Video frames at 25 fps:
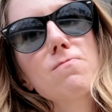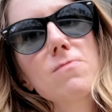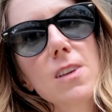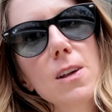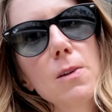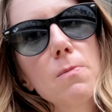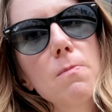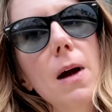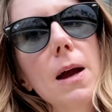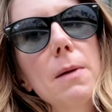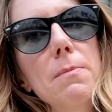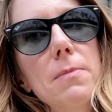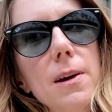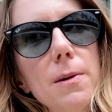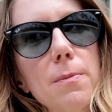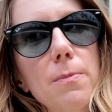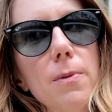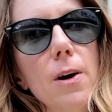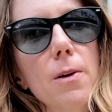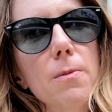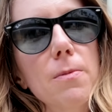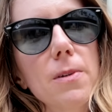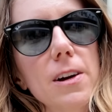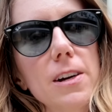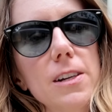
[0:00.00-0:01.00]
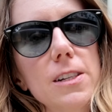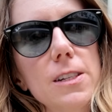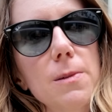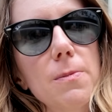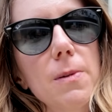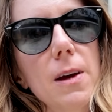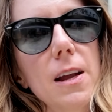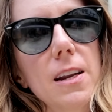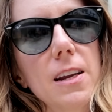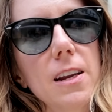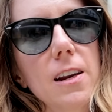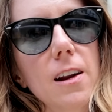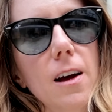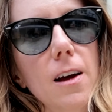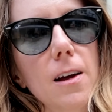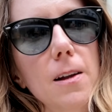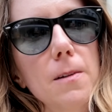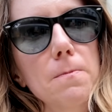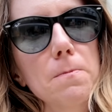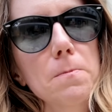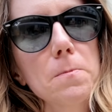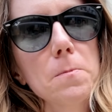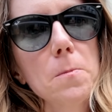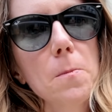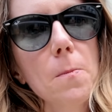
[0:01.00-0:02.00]
it might be appropriate depending
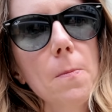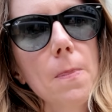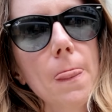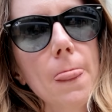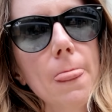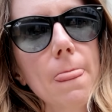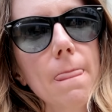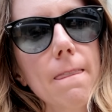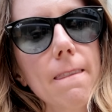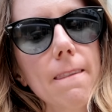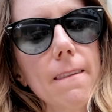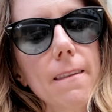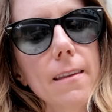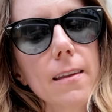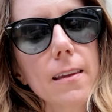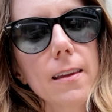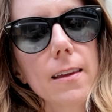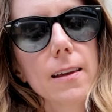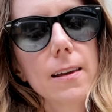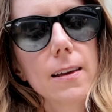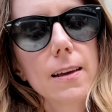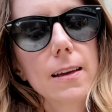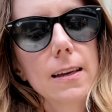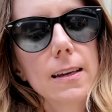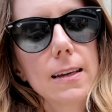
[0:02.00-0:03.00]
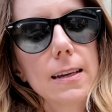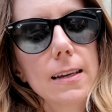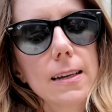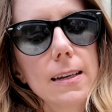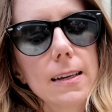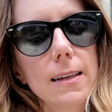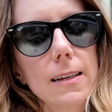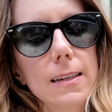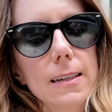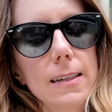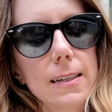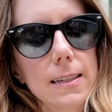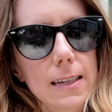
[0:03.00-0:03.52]
on... On the t type of job that you're in.